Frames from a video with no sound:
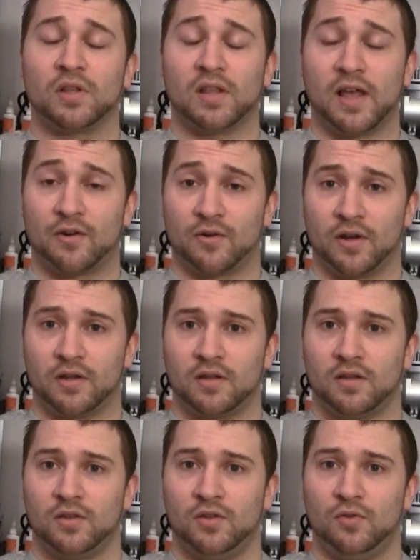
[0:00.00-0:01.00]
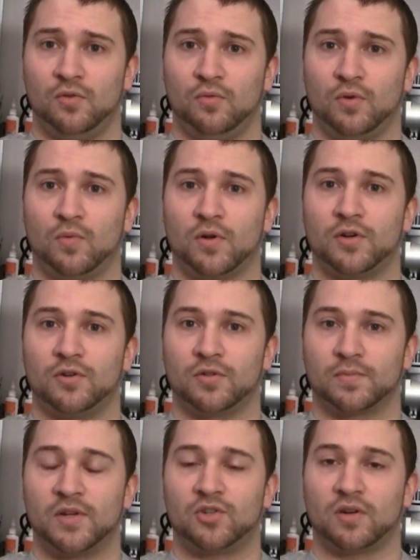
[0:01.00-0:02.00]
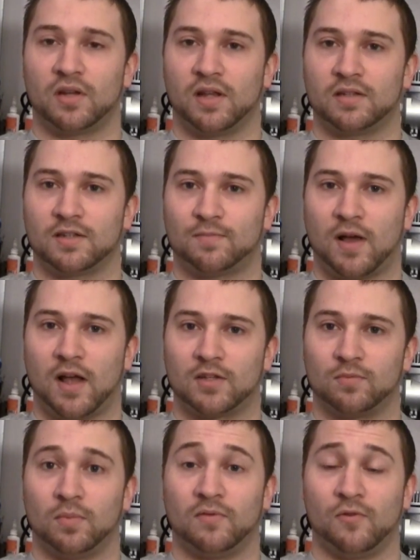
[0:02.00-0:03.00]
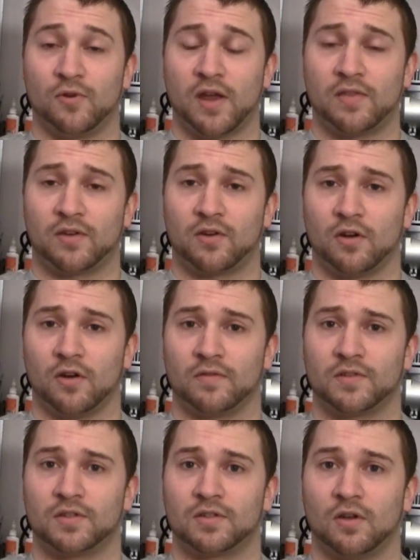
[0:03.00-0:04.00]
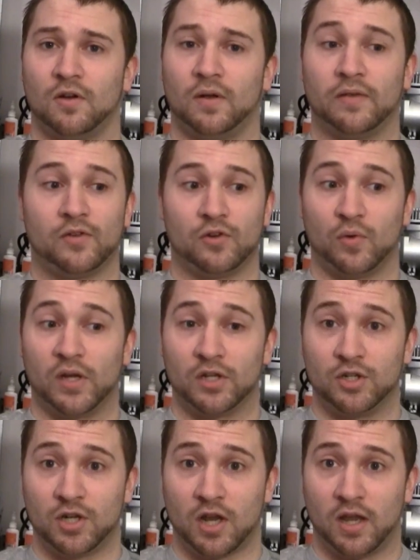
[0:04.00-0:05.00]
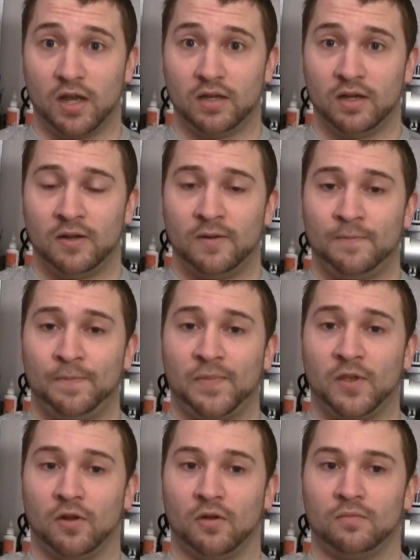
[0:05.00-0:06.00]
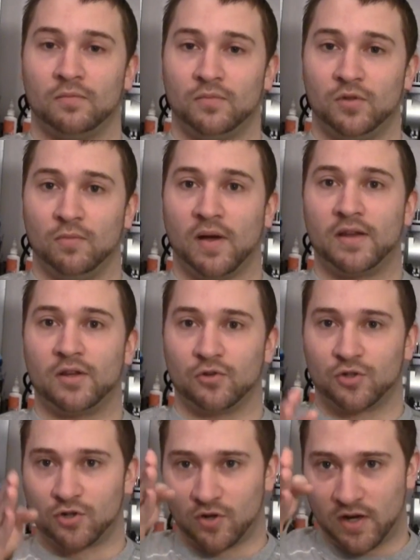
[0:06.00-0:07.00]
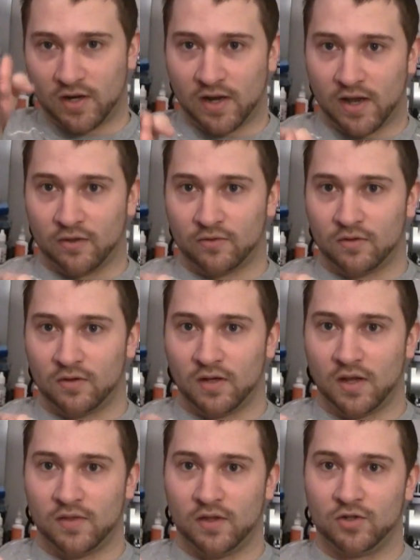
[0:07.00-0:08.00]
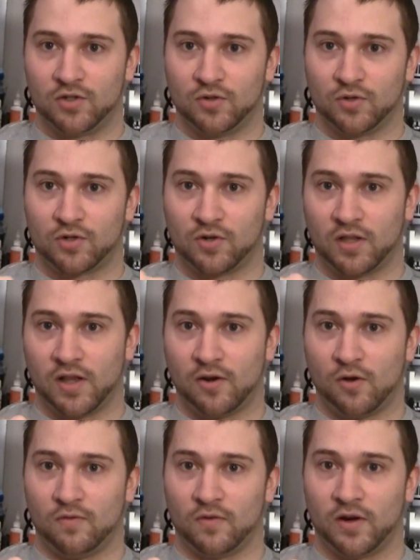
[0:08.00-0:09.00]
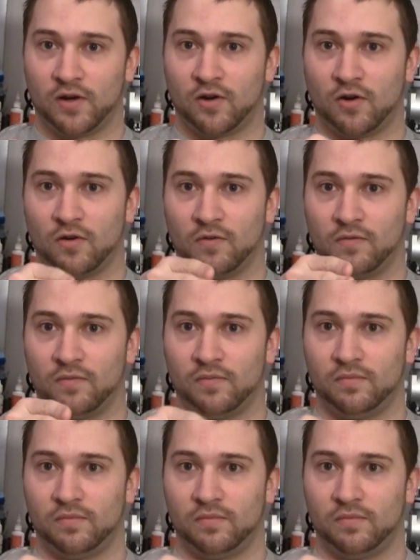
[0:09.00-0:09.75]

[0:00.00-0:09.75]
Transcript: lettering, you would want to do as many straight lines as possible before you add the curves. So if you're doing a J, you might go straight down and then just do a straight line over and curve